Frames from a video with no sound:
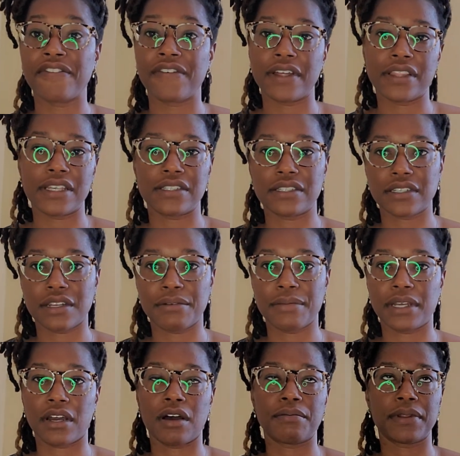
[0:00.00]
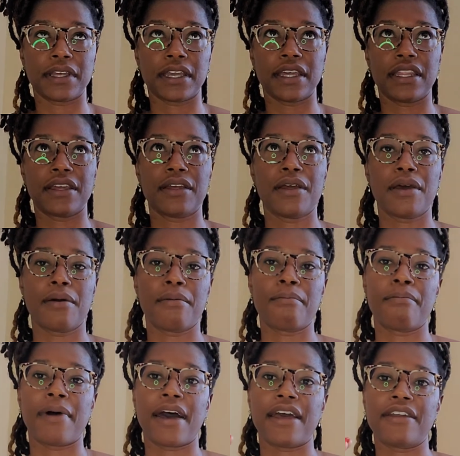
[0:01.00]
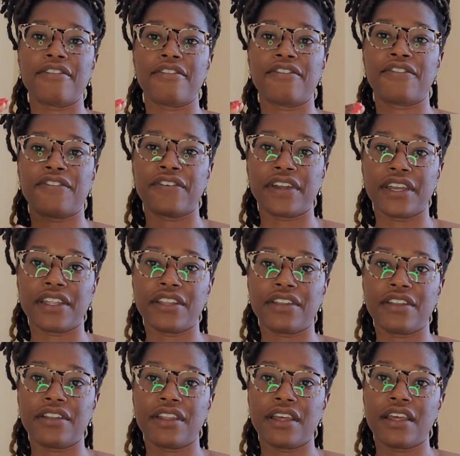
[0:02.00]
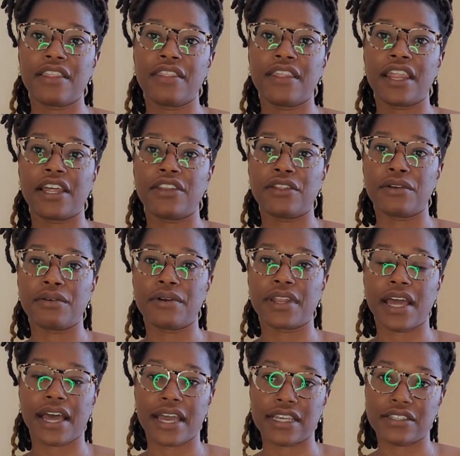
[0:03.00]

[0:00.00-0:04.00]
this is going to be complicated. My friend that I knew in high